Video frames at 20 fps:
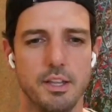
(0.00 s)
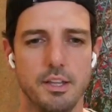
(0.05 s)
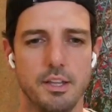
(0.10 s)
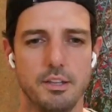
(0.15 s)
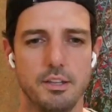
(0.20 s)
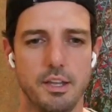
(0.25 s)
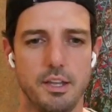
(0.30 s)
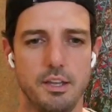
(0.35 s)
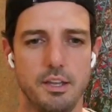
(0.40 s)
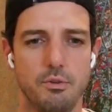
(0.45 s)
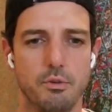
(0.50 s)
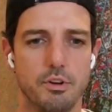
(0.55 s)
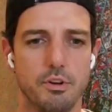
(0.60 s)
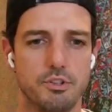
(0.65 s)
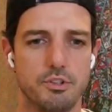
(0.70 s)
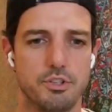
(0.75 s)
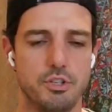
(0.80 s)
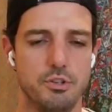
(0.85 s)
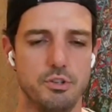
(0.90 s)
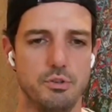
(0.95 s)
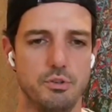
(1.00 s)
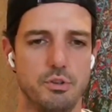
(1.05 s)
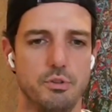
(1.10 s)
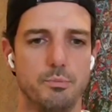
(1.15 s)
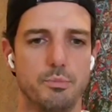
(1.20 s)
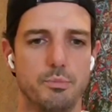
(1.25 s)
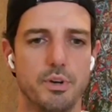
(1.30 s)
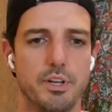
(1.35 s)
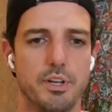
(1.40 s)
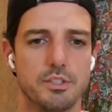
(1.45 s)
in order to
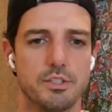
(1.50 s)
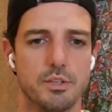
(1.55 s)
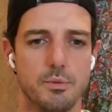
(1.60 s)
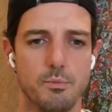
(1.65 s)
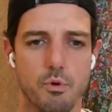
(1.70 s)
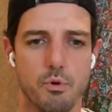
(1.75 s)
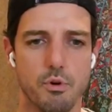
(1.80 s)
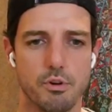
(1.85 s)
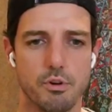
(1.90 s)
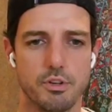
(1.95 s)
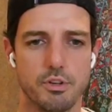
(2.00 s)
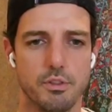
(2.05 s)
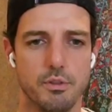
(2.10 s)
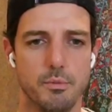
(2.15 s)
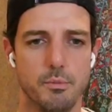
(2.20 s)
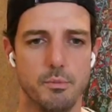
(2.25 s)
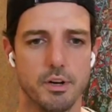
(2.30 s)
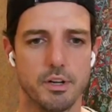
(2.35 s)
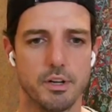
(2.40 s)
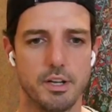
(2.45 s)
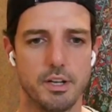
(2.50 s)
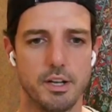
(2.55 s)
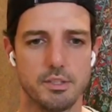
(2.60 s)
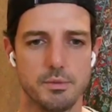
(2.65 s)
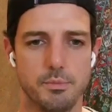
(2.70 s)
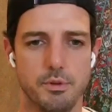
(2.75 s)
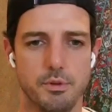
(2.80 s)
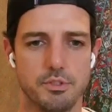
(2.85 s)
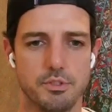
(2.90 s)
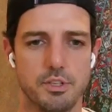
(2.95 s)
bring some order to the market as
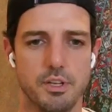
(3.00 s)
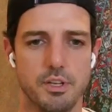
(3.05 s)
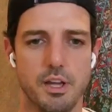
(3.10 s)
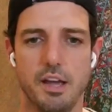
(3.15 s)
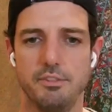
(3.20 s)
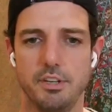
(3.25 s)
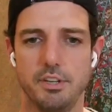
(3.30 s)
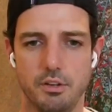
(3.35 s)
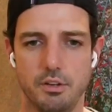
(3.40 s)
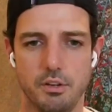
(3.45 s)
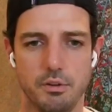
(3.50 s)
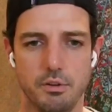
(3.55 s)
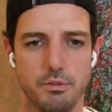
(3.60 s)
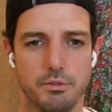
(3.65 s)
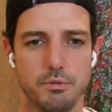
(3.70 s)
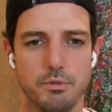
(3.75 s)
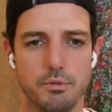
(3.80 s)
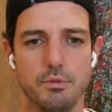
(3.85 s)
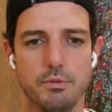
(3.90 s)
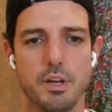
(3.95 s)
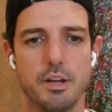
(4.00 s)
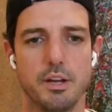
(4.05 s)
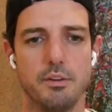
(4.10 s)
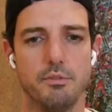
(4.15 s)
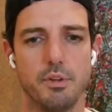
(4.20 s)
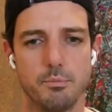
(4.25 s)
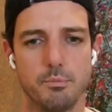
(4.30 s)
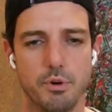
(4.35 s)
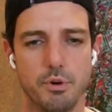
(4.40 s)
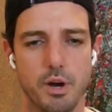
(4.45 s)
opposed to having it go through kind of
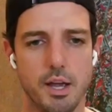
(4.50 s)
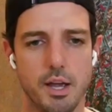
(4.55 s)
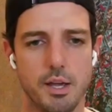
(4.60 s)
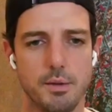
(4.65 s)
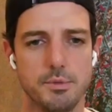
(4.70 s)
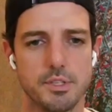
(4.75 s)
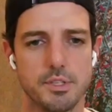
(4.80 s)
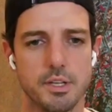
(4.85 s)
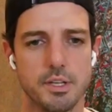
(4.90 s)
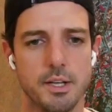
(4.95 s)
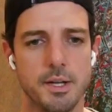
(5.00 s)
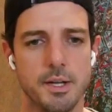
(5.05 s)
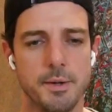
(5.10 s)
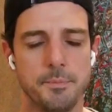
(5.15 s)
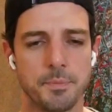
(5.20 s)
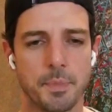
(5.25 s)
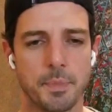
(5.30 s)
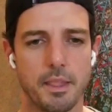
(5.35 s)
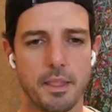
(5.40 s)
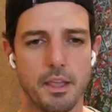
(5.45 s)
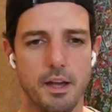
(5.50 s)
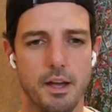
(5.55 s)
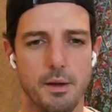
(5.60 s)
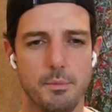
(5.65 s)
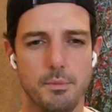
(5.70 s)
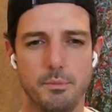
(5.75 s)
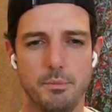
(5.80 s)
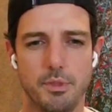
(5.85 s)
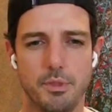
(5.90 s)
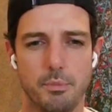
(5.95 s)
like bribes.
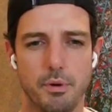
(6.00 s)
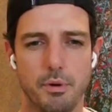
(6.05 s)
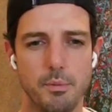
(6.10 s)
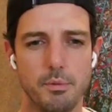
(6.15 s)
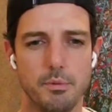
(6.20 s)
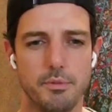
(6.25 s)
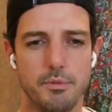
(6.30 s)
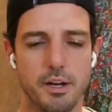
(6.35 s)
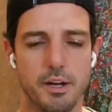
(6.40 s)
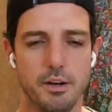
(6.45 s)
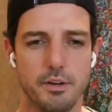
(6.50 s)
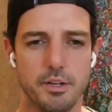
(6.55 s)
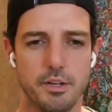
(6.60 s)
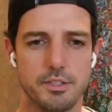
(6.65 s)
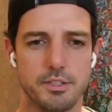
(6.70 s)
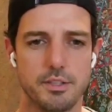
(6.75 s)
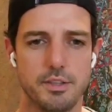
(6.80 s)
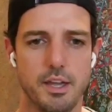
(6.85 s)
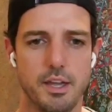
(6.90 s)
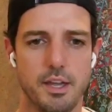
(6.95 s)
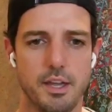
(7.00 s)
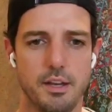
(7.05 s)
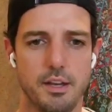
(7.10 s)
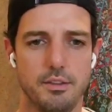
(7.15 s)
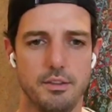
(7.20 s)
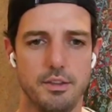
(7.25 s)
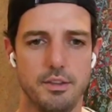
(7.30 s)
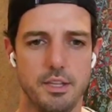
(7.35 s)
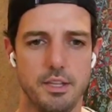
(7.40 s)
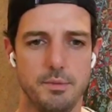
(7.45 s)
But the problem there is that
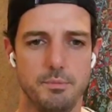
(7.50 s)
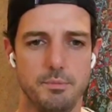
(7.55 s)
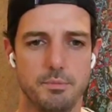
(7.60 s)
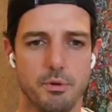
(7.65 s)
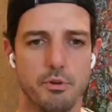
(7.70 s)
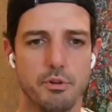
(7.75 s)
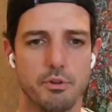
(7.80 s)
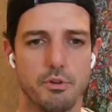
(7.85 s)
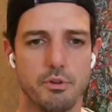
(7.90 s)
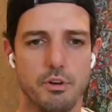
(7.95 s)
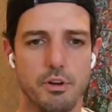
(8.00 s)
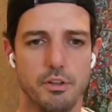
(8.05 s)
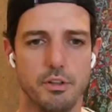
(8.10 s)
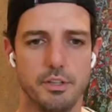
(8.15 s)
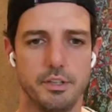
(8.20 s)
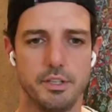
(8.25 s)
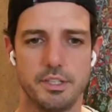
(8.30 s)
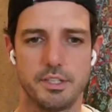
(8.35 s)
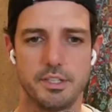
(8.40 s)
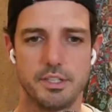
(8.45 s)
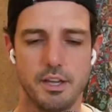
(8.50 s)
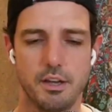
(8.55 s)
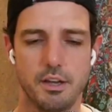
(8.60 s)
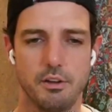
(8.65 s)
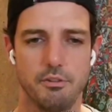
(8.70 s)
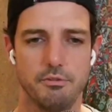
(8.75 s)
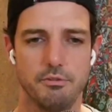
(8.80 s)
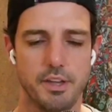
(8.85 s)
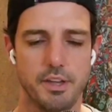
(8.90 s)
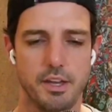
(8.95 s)
the protocol
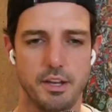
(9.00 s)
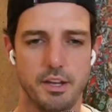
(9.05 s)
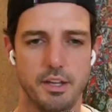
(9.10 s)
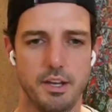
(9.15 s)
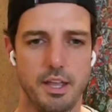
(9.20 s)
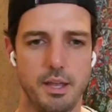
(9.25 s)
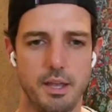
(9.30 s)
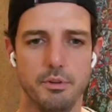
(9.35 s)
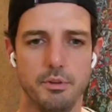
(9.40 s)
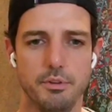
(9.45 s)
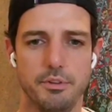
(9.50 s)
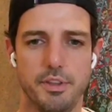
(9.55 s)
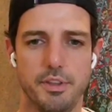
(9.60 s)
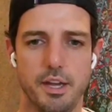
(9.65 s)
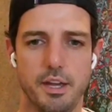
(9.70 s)
itself that enabled that